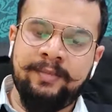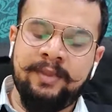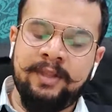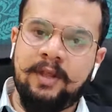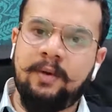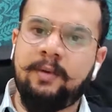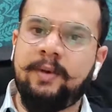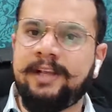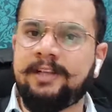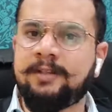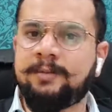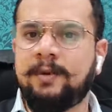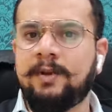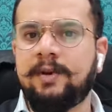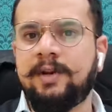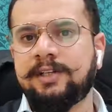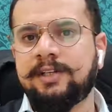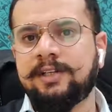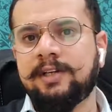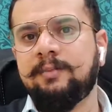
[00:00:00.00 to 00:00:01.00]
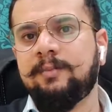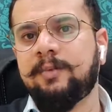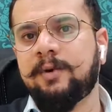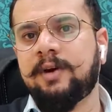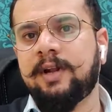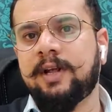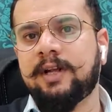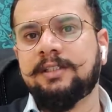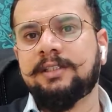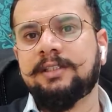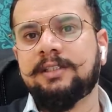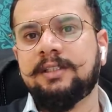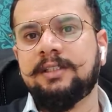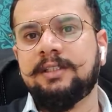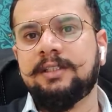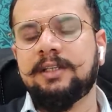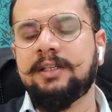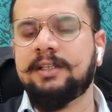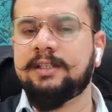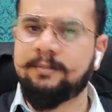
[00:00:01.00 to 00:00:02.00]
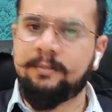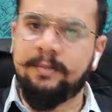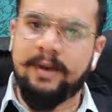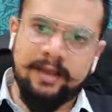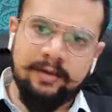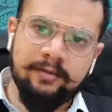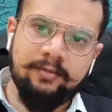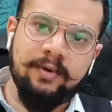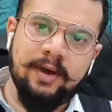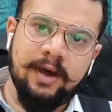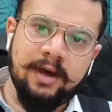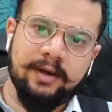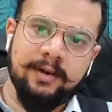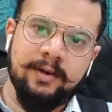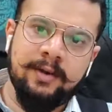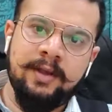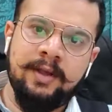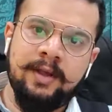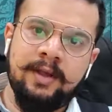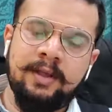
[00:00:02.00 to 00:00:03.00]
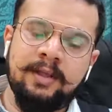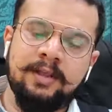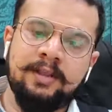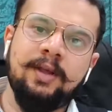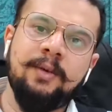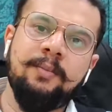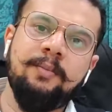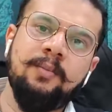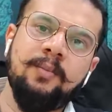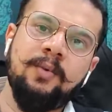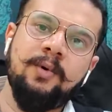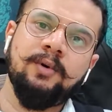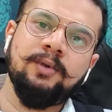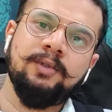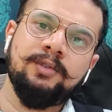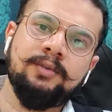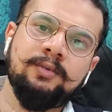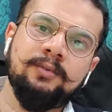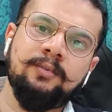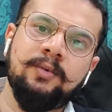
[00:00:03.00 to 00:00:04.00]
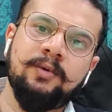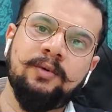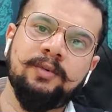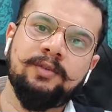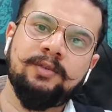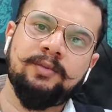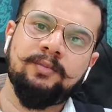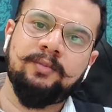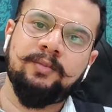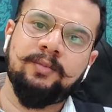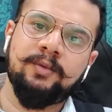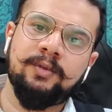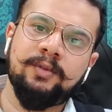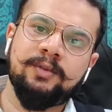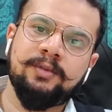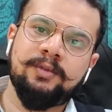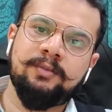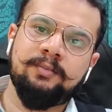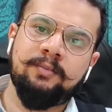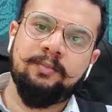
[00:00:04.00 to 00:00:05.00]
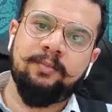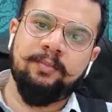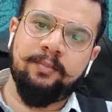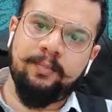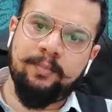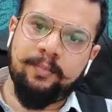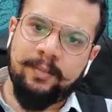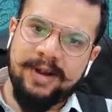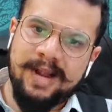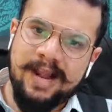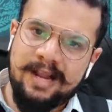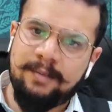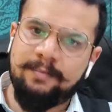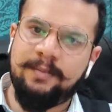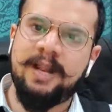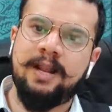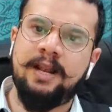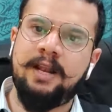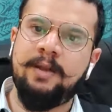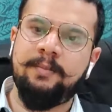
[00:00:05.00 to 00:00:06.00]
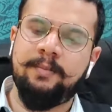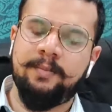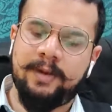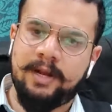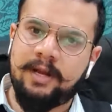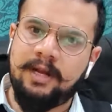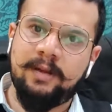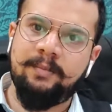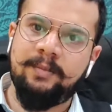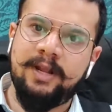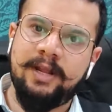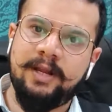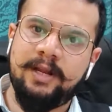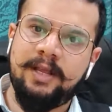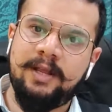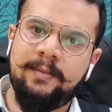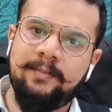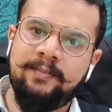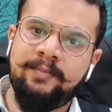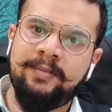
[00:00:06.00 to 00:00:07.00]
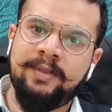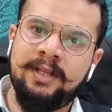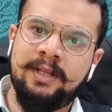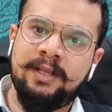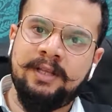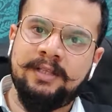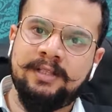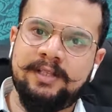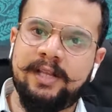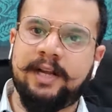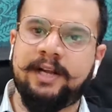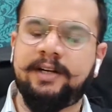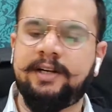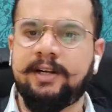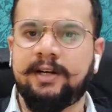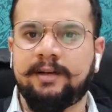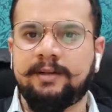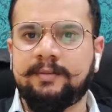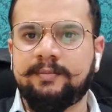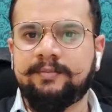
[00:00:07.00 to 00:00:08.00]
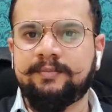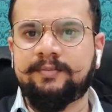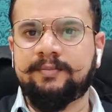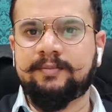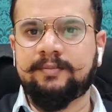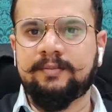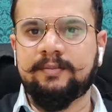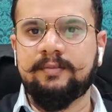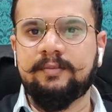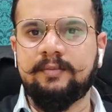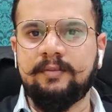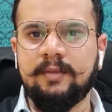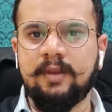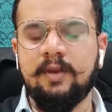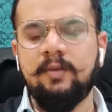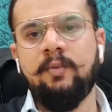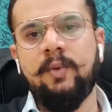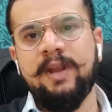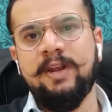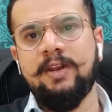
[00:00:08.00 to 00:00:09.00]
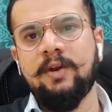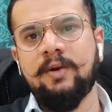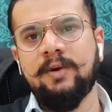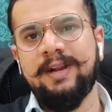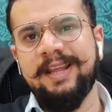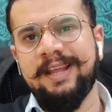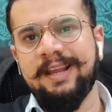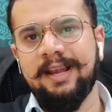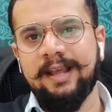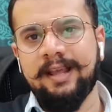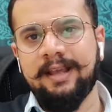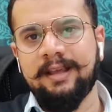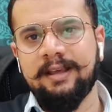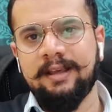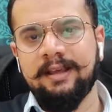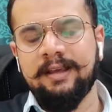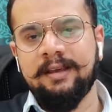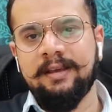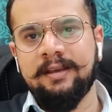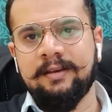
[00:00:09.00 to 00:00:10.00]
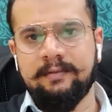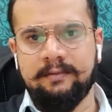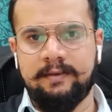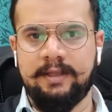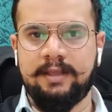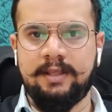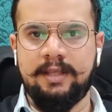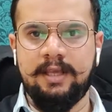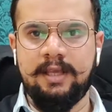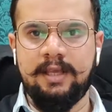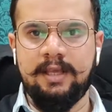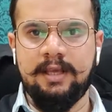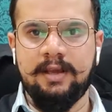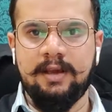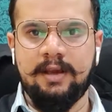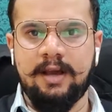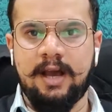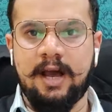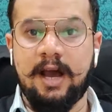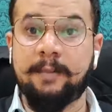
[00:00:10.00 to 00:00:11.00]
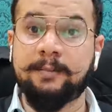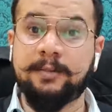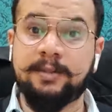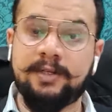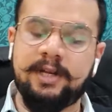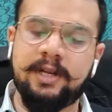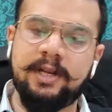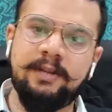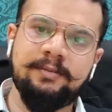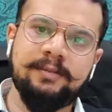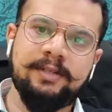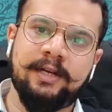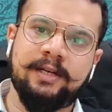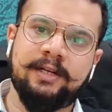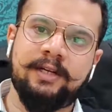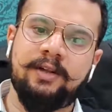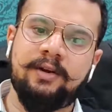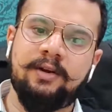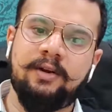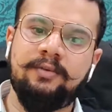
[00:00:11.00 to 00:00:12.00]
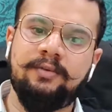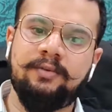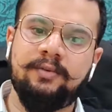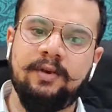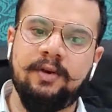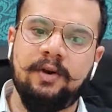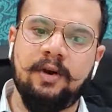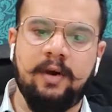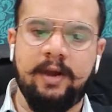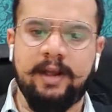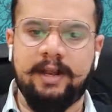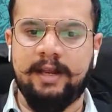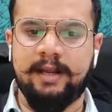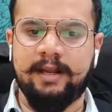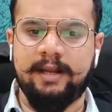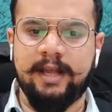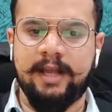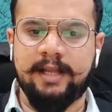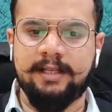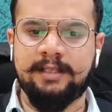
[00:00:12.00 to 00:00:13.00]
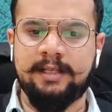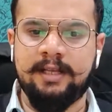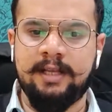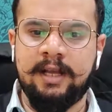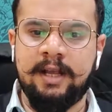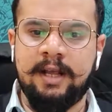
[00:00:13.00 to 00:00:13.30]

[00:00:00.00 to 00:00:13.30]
Now, exploration production is by far the most preliminary sector when you're dealing with the upstream sector of oil and gas.